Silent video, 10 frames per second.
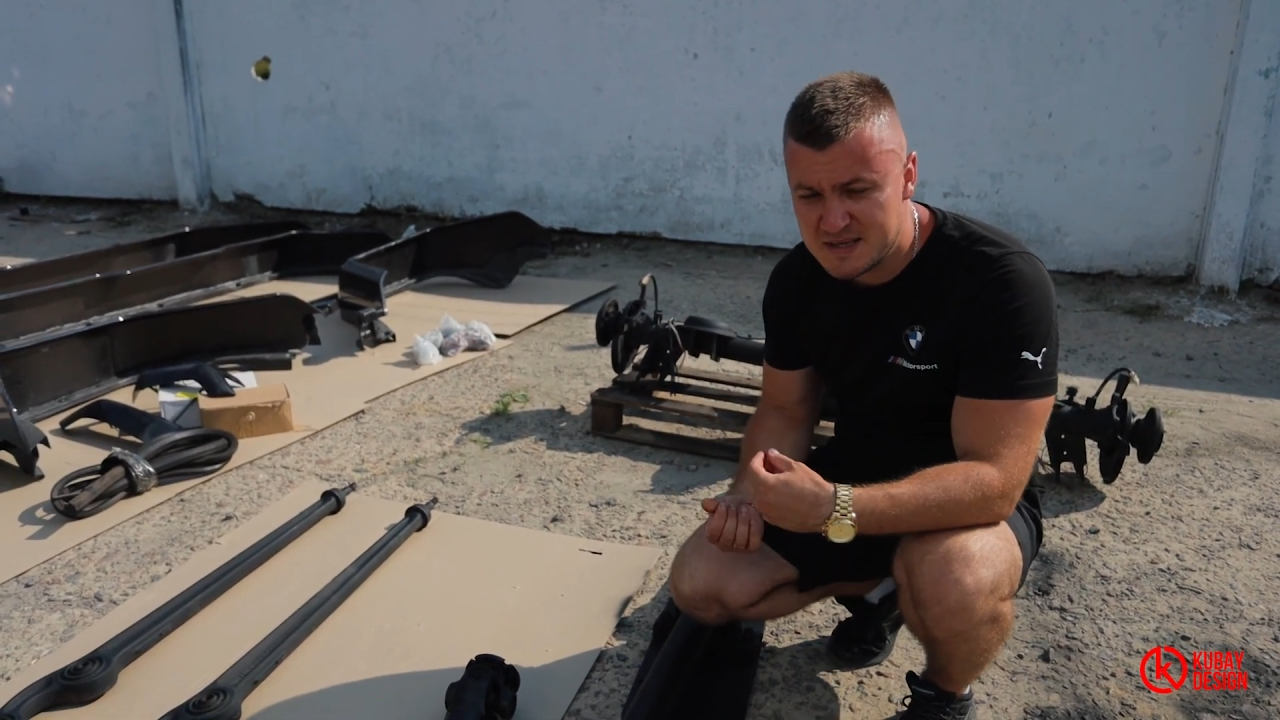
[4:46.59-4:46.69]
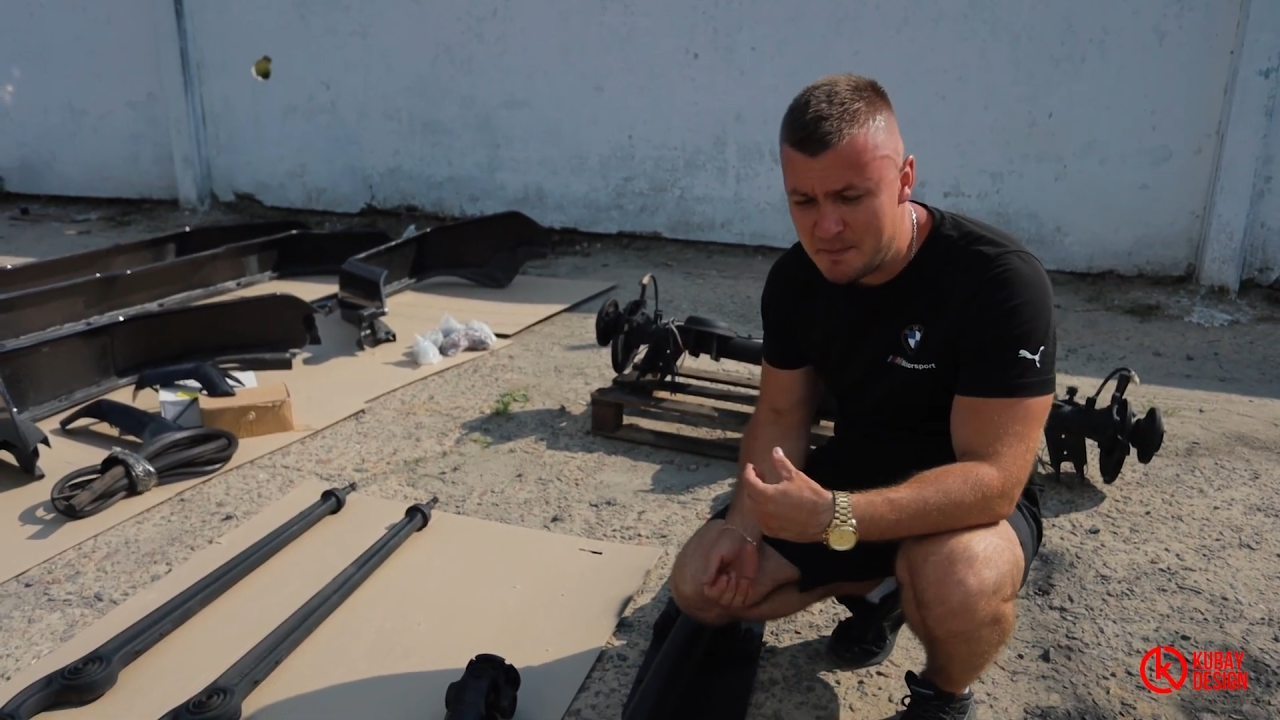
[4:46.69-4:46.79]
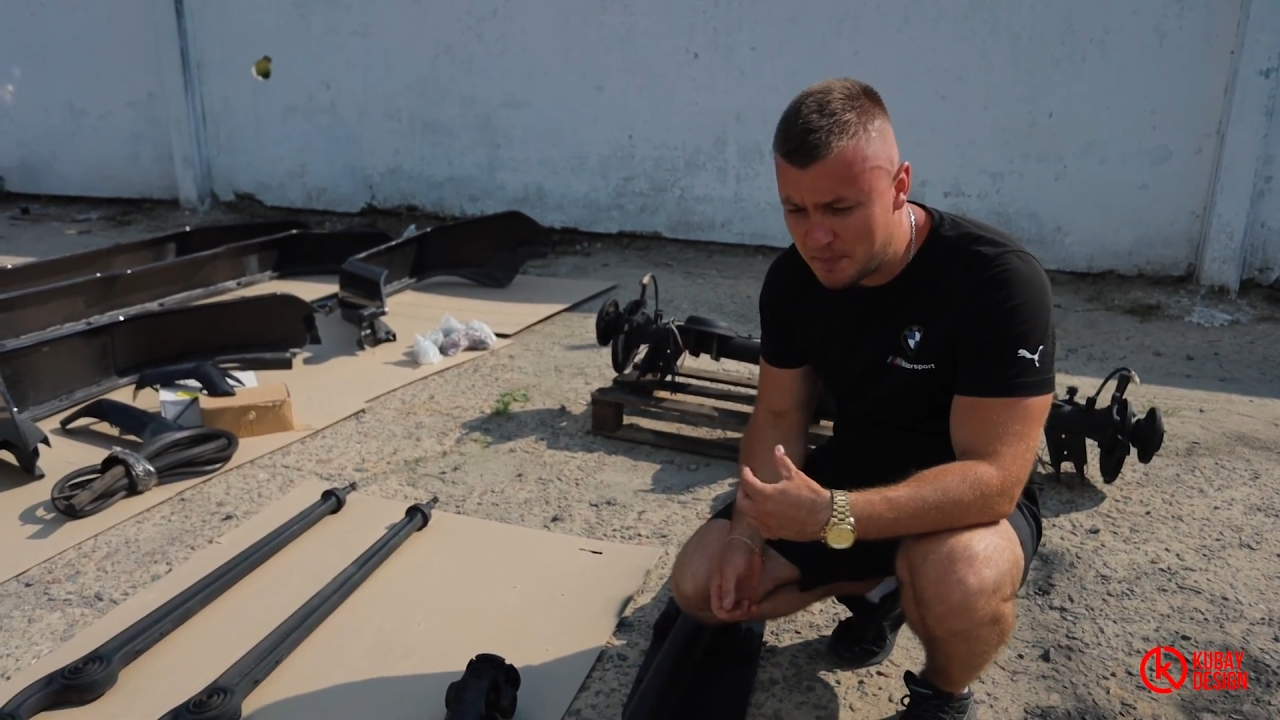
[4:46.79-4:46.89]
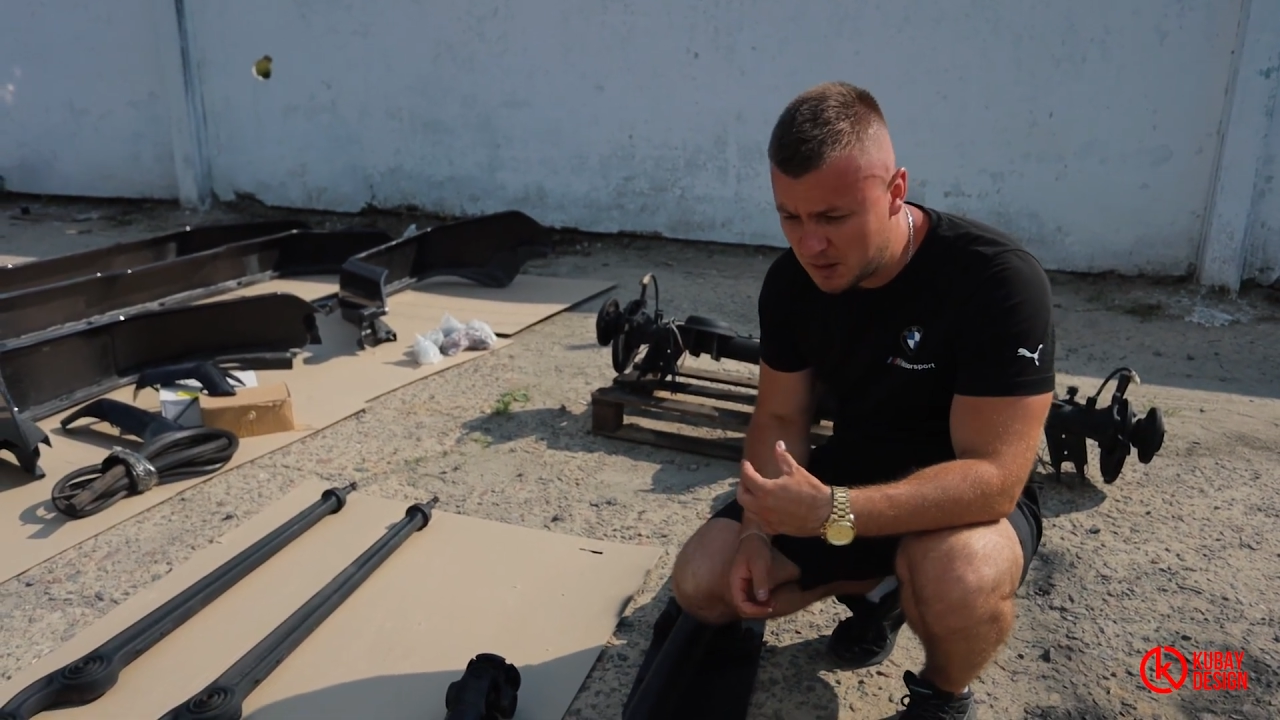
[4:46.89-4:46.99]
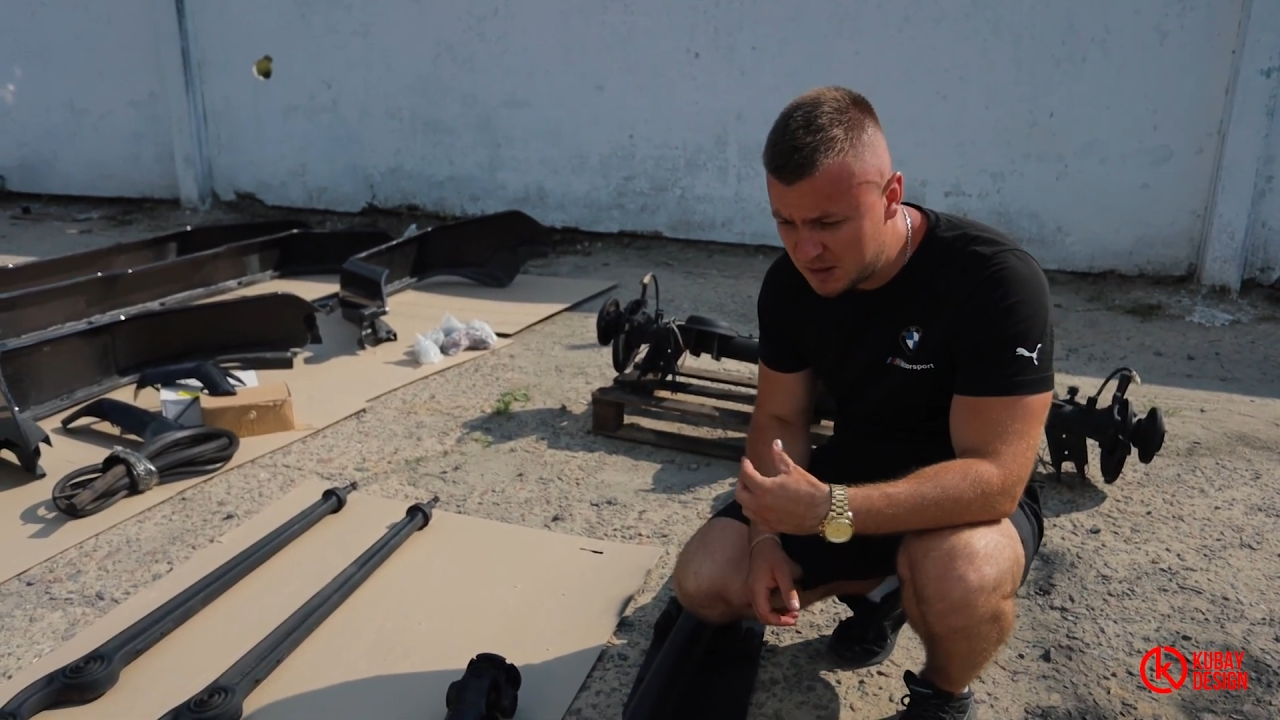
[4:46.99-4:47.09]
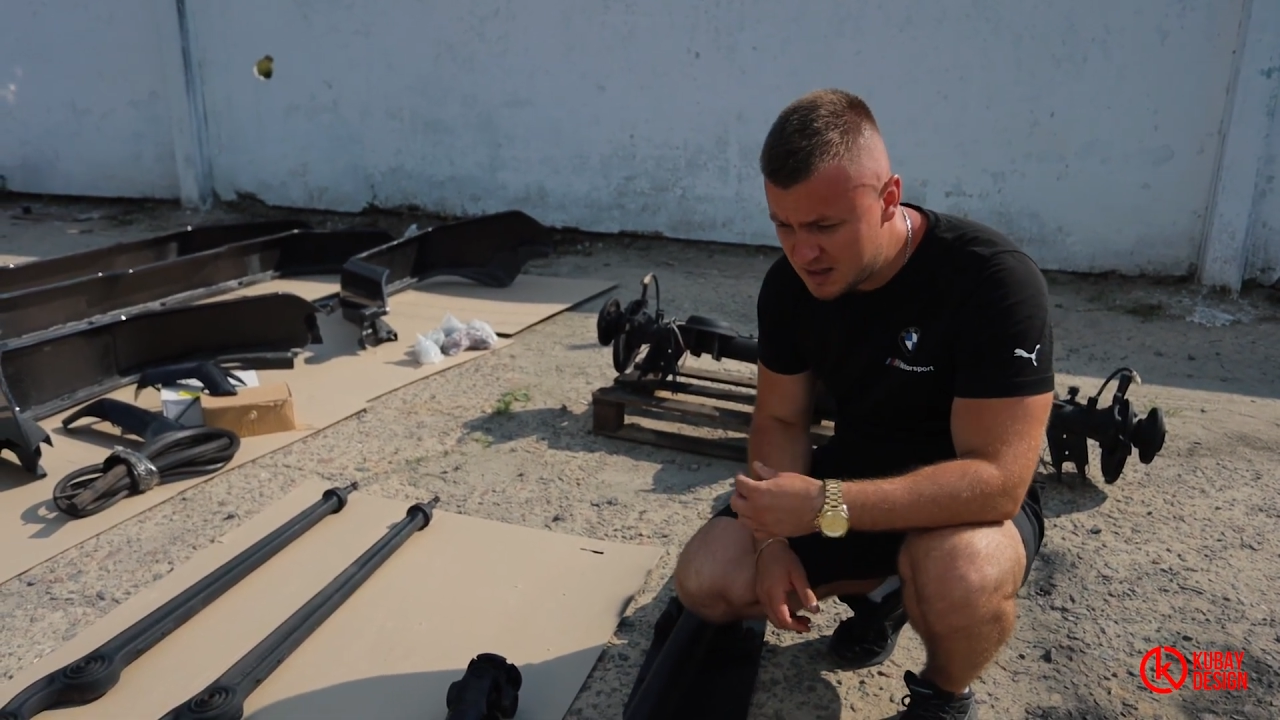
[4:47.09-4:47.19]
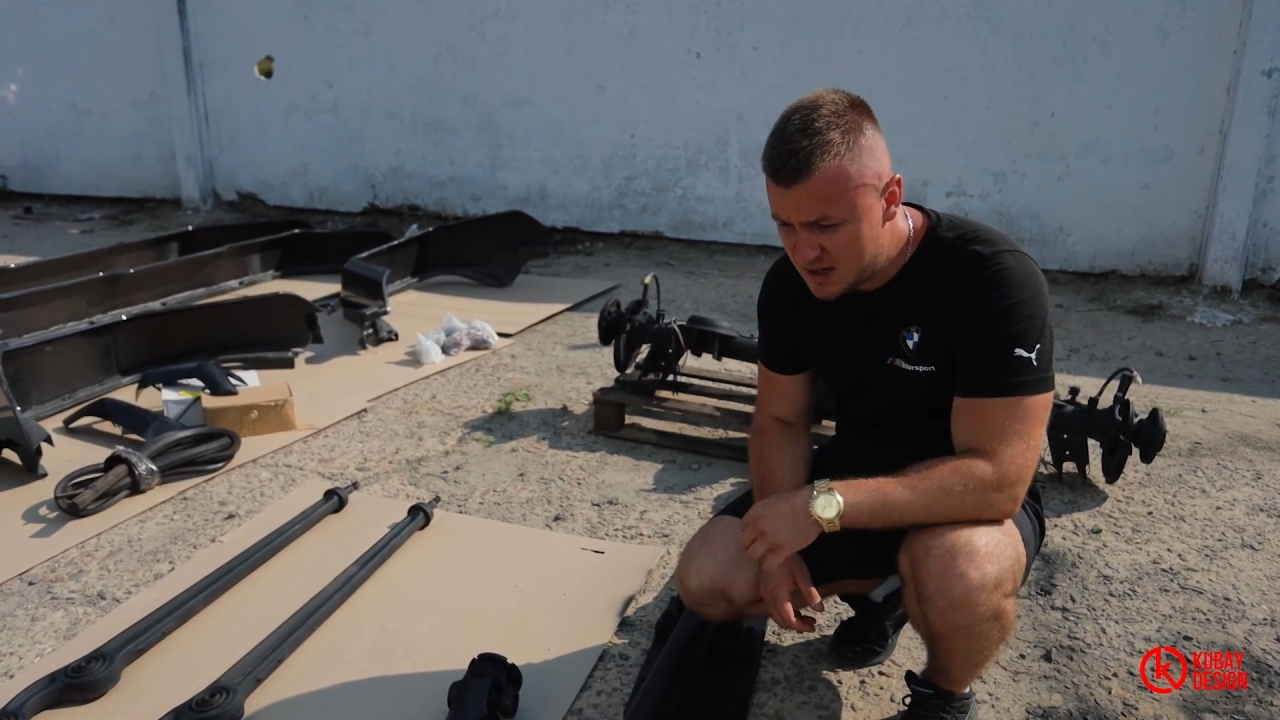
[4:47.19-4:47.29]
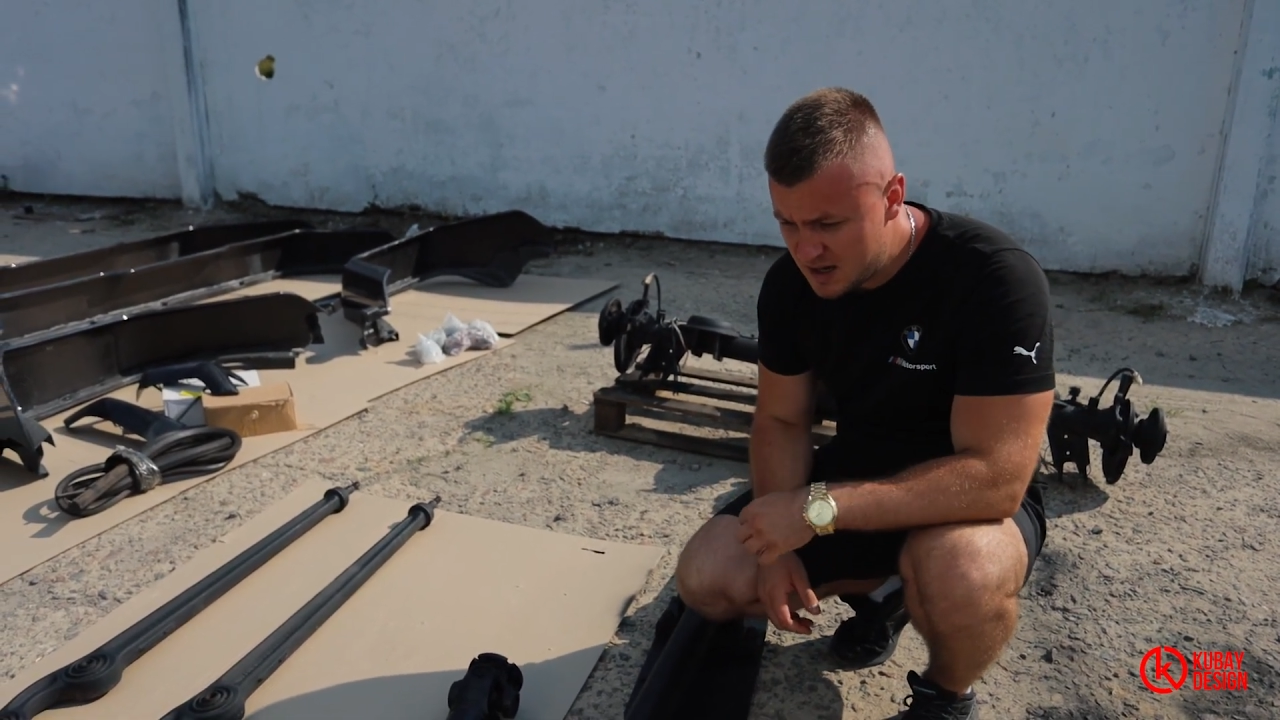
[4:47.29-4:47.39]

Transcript: simple,